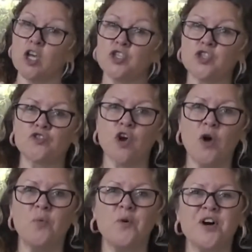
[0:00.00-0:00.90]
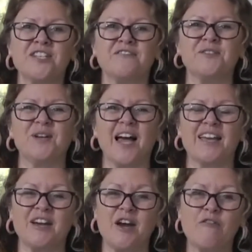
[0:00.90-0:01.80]
a strong word, if you
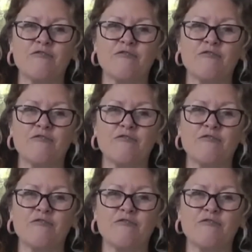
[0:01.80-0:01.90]
like,